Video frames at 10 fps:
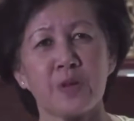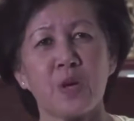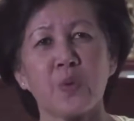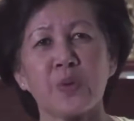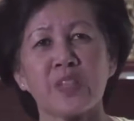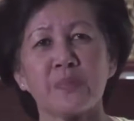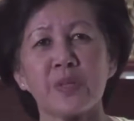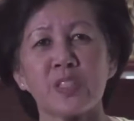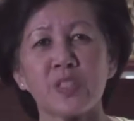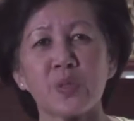with the
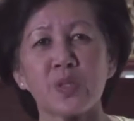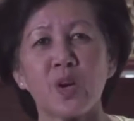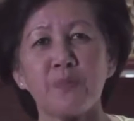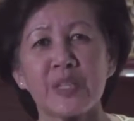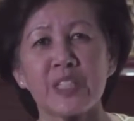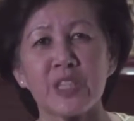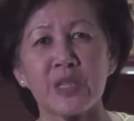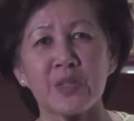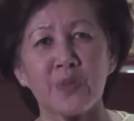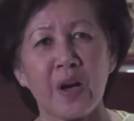pursuit of
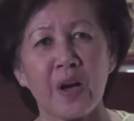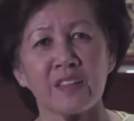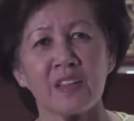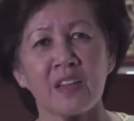material wealth,